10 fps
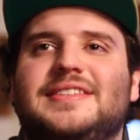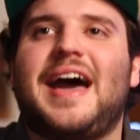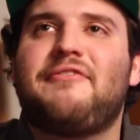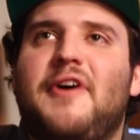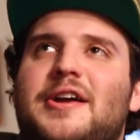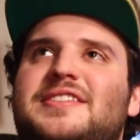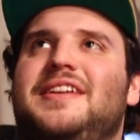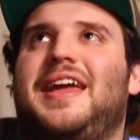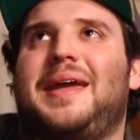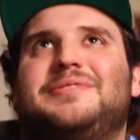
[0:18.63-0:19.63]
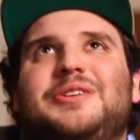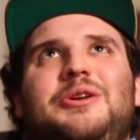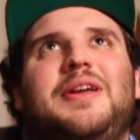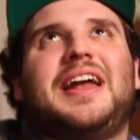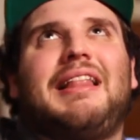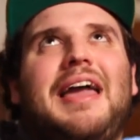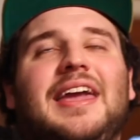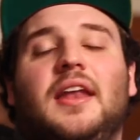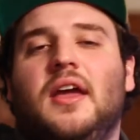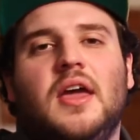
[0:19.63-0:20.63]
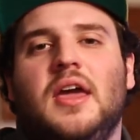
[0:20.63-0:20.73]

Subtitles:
Sapphire's in the name, so you know you gotta like it.